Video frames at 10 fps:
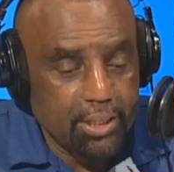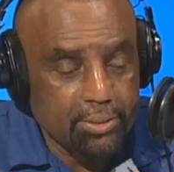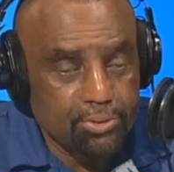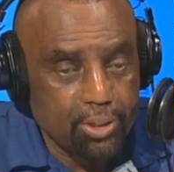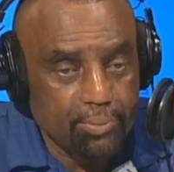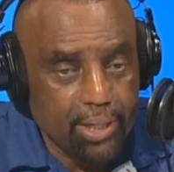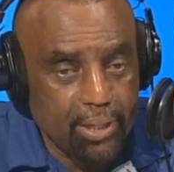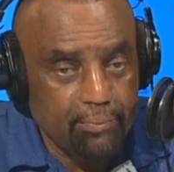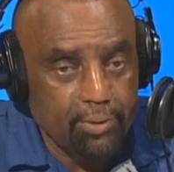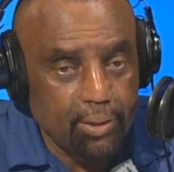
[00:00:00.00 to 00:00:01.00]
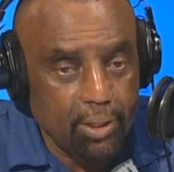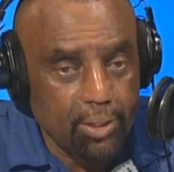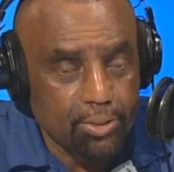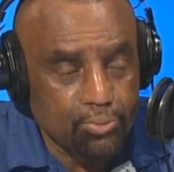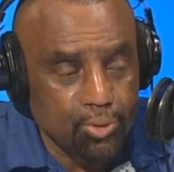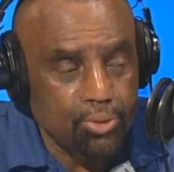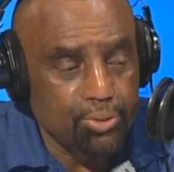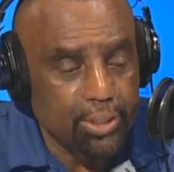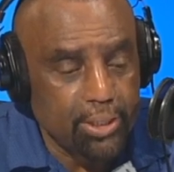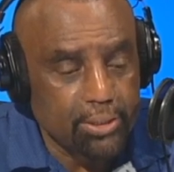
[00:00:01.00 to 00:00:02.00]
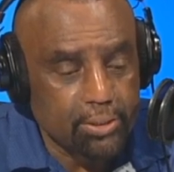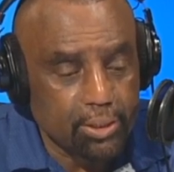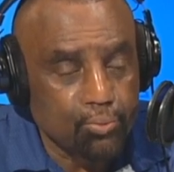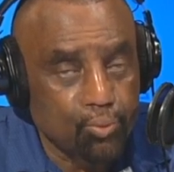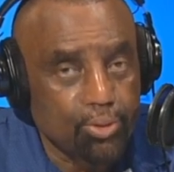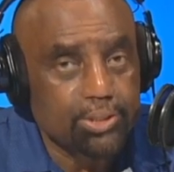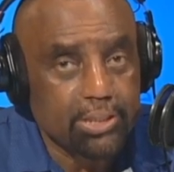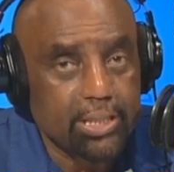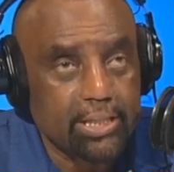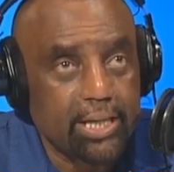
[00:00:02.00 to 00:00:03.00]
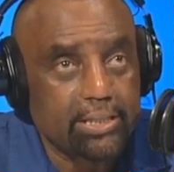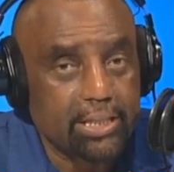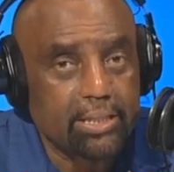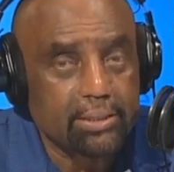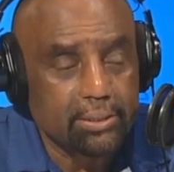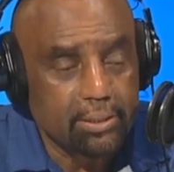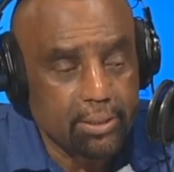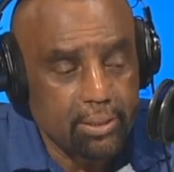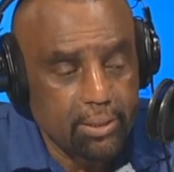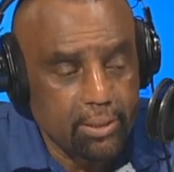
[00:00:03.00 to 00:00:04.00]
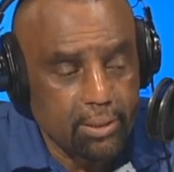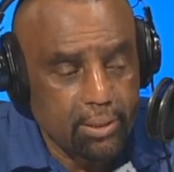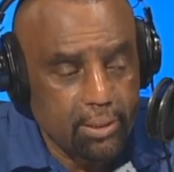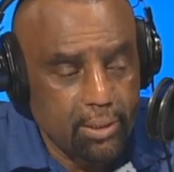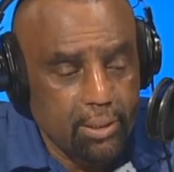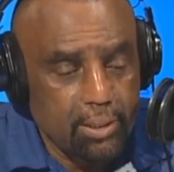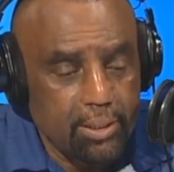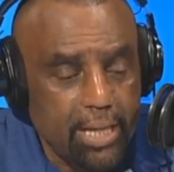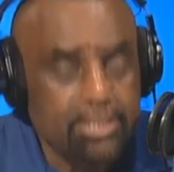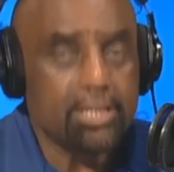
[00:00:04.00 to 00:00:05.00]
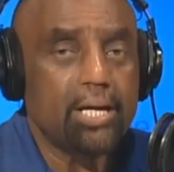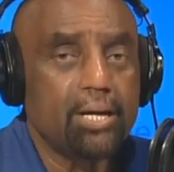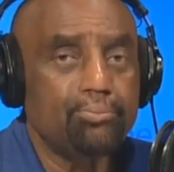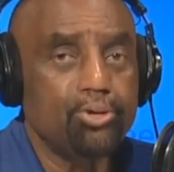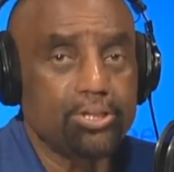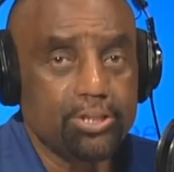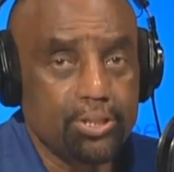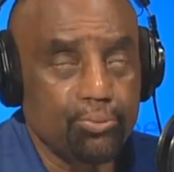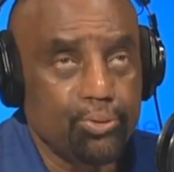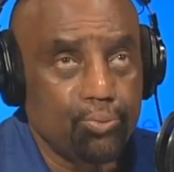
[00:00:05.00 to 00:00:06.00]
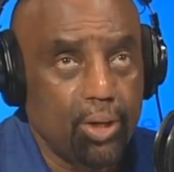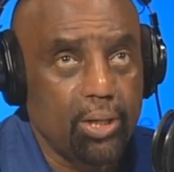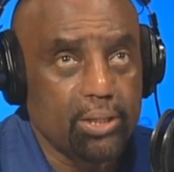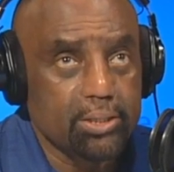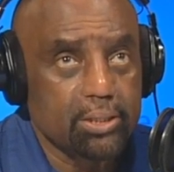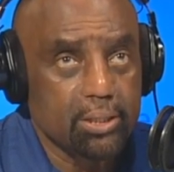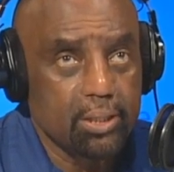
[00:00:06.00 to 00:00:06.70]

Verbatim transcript: Donald Trump gave his word that he's going to work to get that done. That's the kind of president we want.